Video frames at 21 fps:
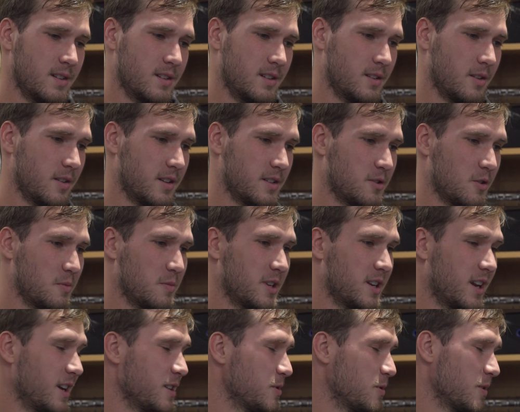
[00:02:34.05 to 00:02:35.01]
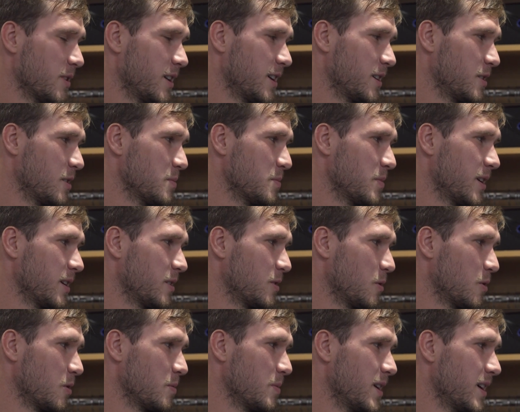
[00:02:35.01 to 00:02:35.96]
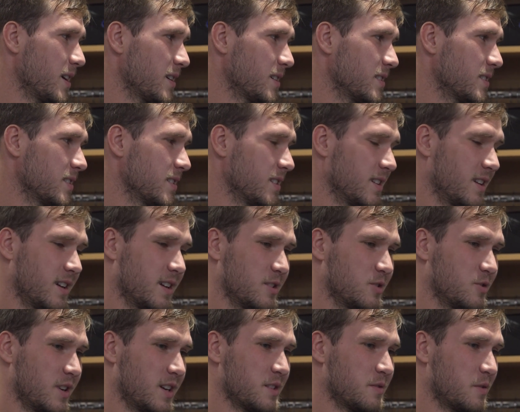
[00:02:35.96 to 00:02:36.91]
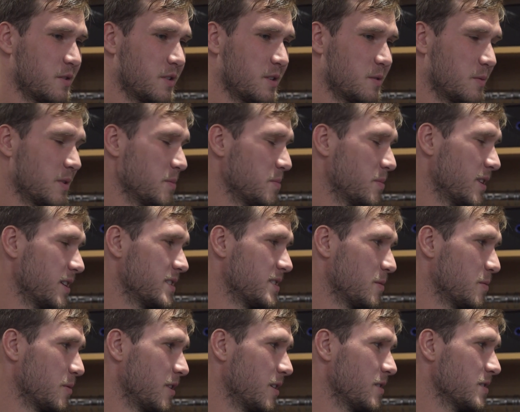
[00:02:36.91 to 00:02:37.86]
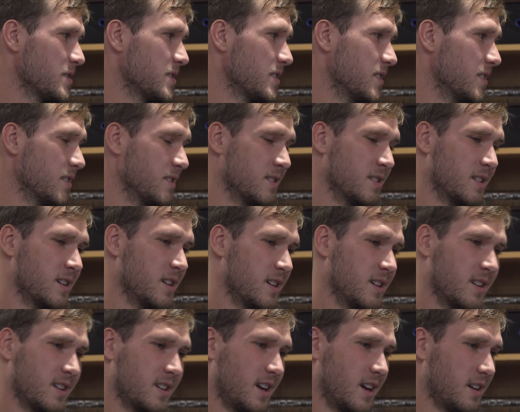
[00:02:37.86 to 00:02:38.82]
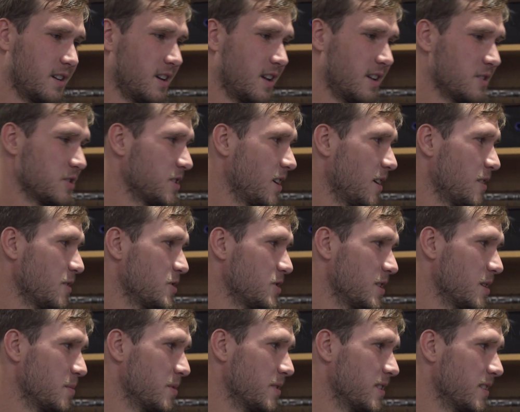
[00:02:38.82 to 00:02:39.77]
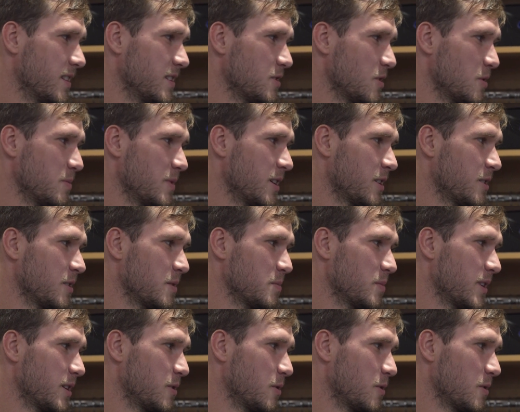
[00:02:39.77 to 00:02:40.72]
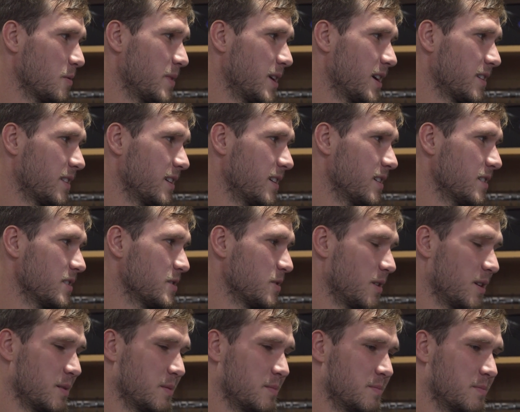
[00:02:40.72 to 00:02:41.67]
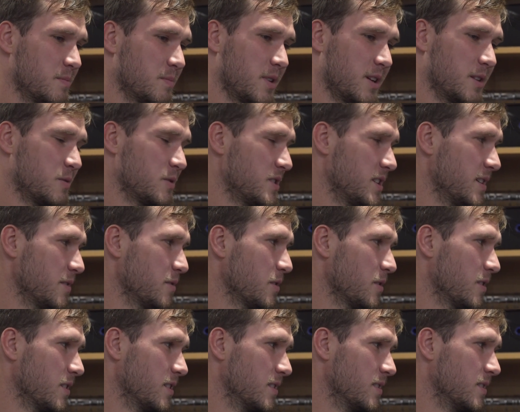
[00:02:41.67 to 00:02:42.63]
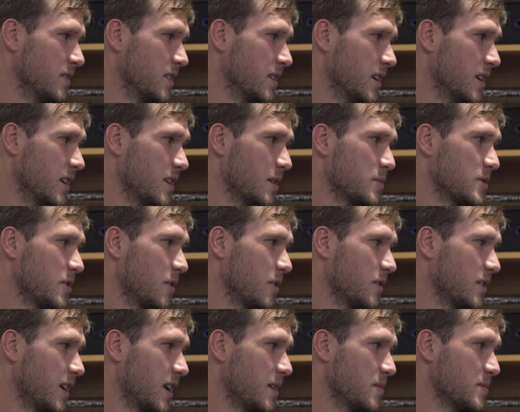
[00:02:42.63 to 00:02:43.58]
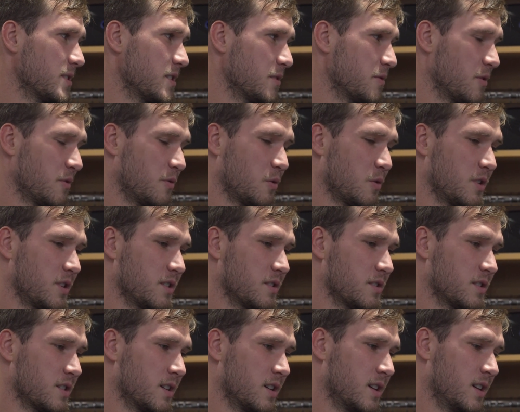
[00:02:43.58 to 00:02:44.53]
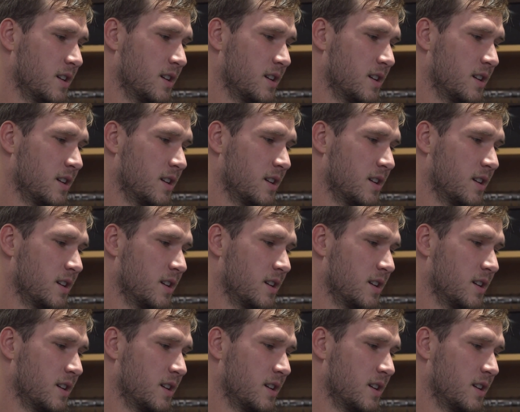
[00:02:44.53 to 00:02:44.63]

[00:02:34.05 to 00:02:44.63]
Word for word: you know they told me in high school that I couldn't play quarterback, and I transferred and went and played somewhere else and got a college scholarship, and then they told me I couldn't play quarterback there, so I played receiver and ended up starting games there for four years